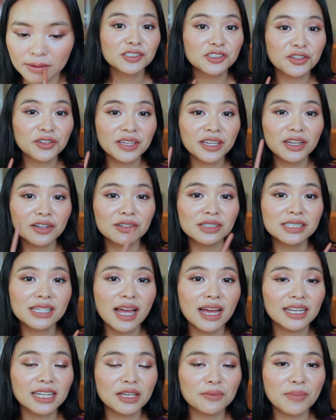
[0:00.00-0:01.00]
So here's
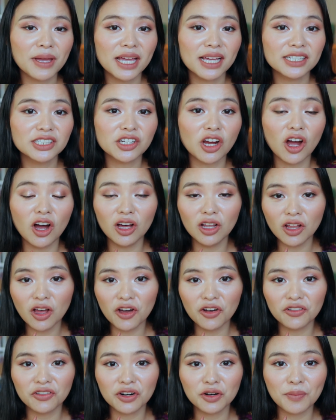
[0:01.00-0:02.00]
Honey Beige all
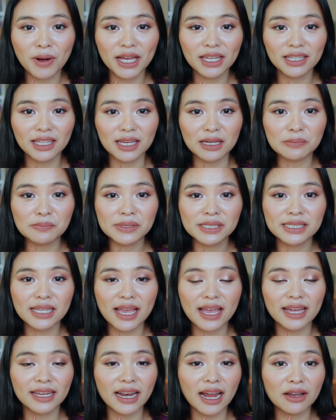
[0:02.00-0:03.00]
over my lips,
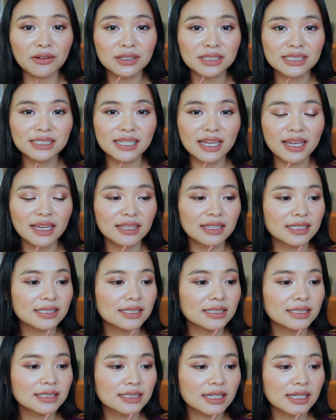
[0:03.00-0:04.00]
and I would say
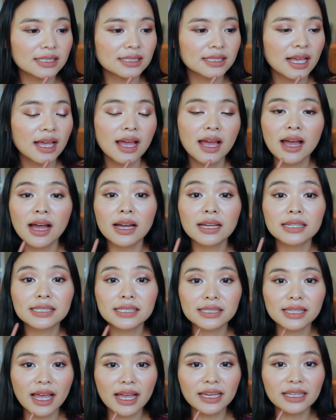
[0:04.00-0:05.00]
this is just a
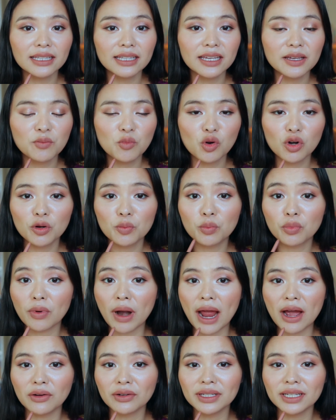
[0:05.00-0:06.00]
slightly more
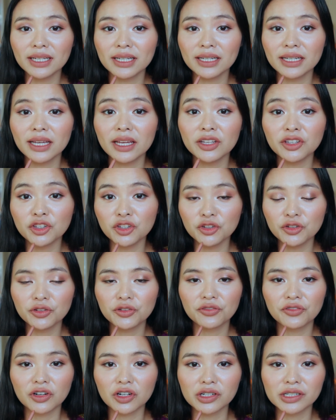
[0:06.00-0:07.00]
browny
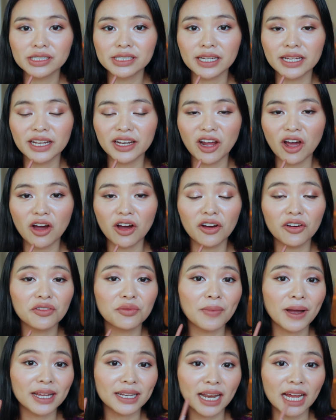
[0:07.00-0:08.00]
nude version
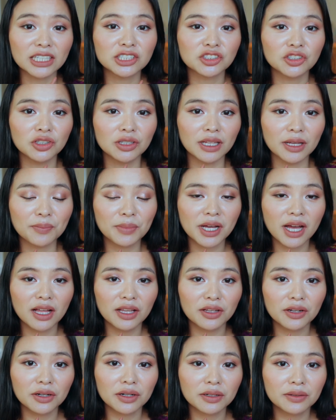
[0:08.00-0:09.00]
of my natural lip
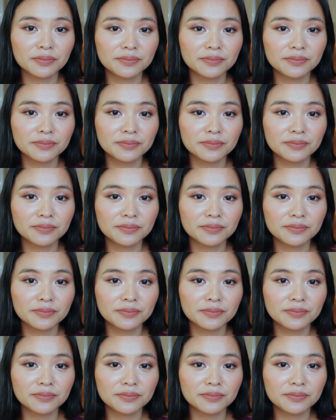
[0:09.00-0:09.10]
color.